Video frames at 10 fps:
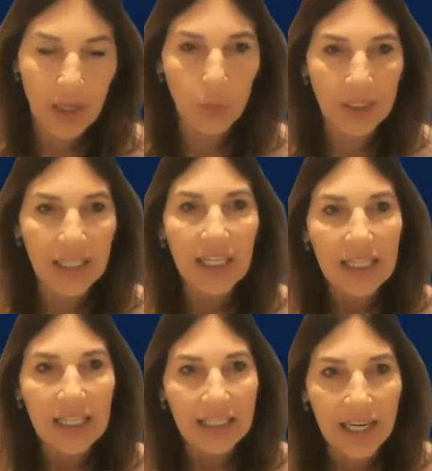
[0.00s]
And we
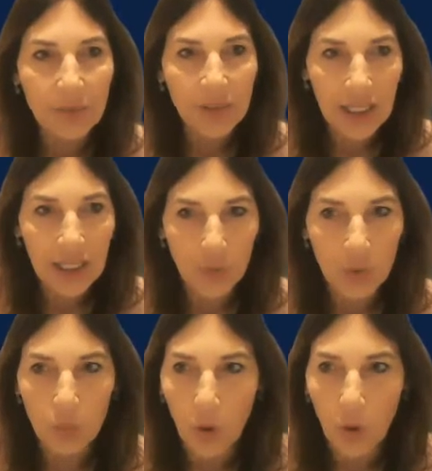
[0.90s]
came together
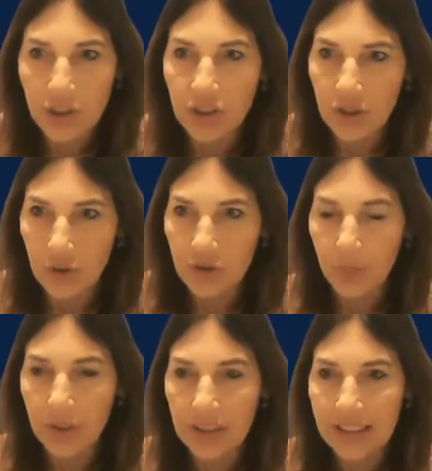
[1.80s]
and wanted to do
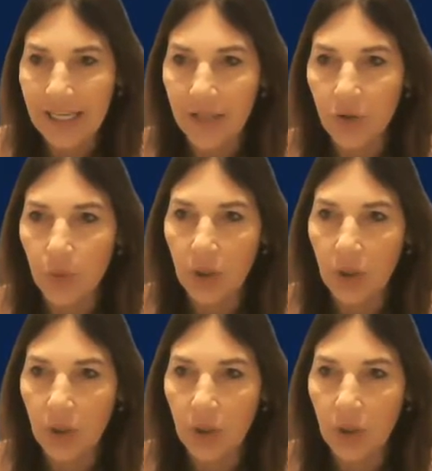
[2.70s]
something together,